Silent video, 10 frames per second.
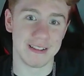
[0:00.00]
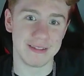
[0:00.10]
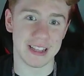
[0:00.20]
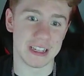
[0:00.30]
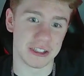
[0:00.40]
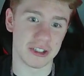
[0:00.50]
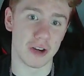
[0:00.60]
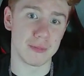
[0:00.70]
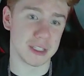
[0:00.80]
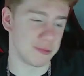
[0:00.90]
there's so
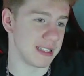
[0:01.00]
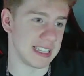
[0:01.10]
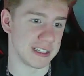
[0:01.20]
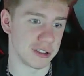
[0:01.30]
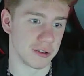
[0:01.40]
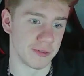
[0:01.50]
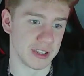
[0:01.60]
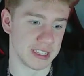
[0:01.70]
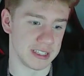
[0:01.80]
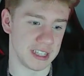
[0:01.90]
much potential for
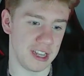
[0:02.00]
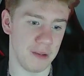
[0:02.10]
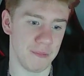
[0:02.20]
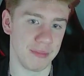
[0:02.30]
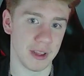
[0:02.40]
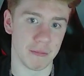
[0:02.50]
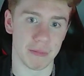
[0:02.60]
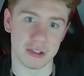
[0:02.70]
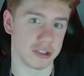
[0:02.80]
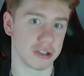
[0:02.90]
this team,
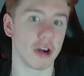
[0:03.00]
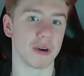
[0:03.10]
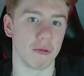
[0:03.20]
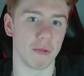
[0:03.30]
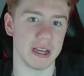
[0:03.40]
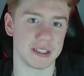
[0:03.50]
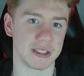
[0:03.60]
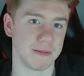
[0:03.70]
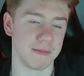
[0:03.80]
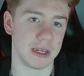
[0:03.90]
but it's just going to waste.
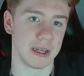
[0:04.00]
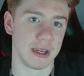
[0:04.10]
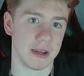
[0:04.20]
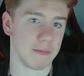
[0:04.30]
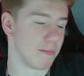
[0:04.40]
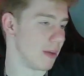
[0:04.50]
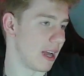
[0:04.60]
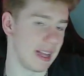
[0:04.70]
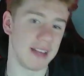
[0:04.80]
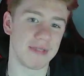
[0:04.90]

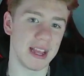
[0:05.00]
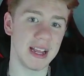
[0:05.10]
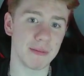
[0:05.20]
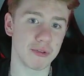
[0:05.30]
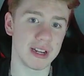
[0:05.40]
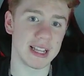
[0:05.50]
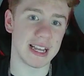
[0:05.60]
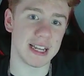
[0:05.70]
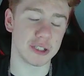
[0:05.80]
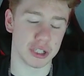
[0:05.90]
If they upgrade that
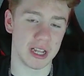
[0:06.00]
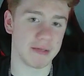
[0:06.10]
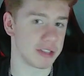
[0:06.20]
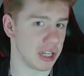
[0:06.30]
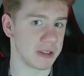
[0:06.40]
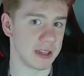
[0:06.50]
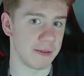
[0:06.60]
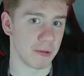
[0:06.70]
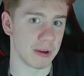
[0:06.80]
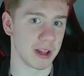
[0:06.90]
engine, they would genuinely have
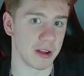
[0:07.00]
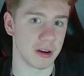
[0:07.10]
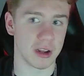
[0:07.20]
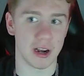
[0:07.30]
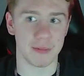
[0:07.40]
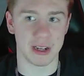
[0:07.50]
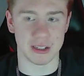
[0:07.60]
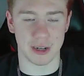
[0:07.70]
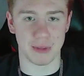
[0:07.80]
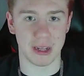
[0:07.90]
a really good car, because
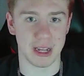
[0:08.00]
I mean,